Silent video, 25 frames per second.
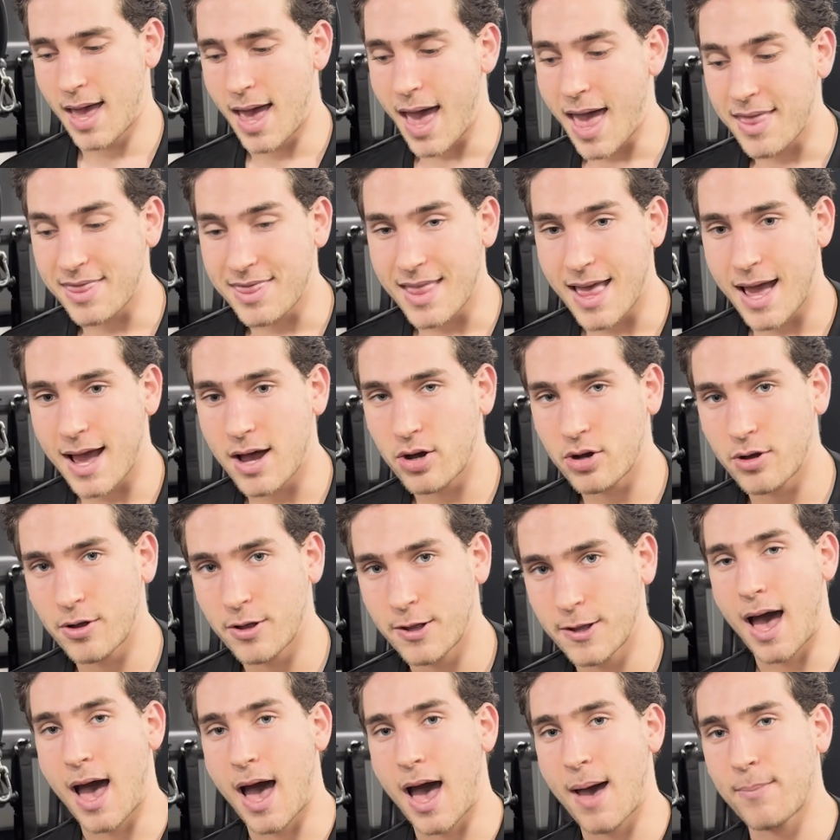And now
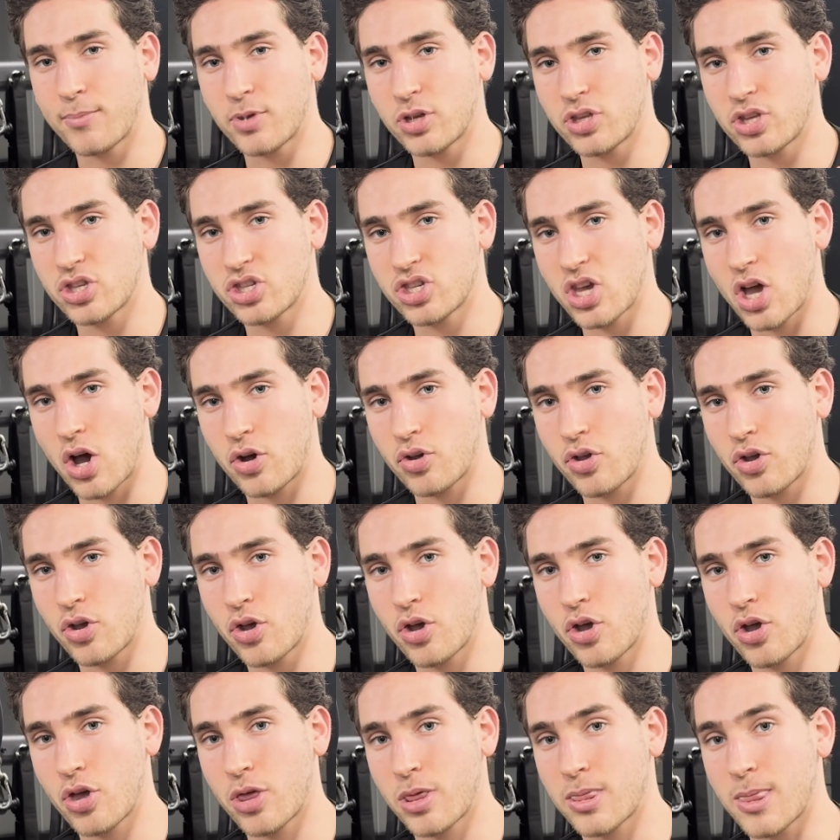I'm going to tell you
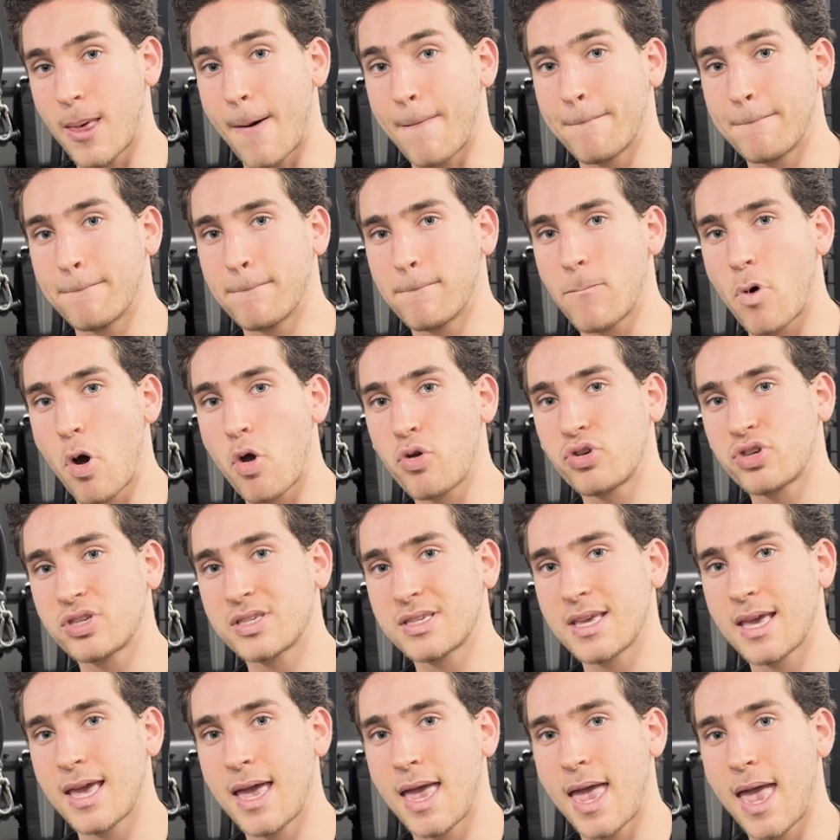the
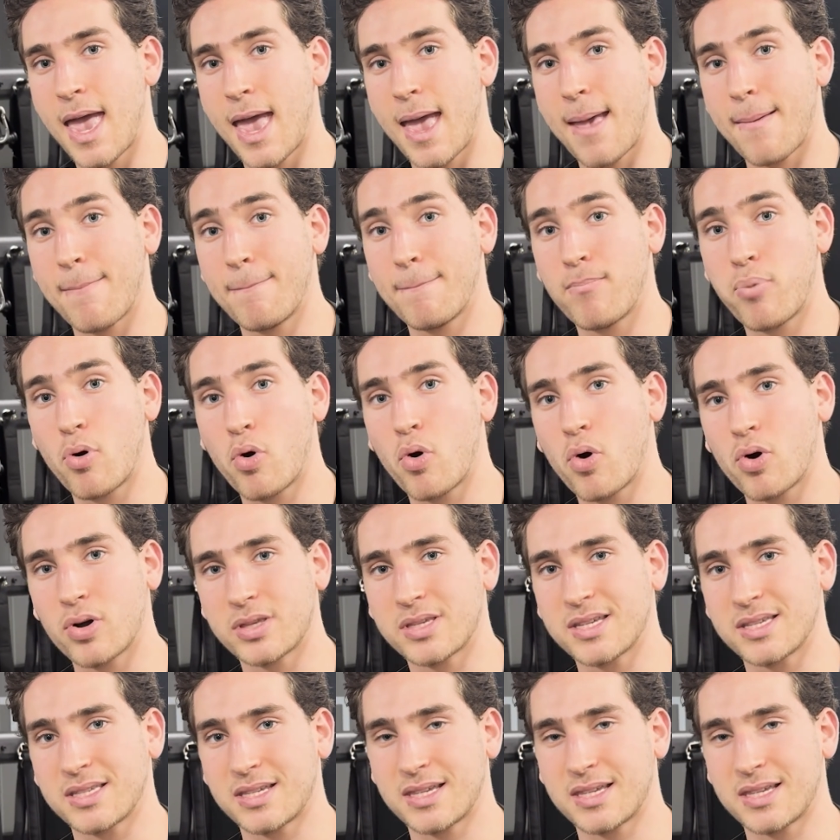most important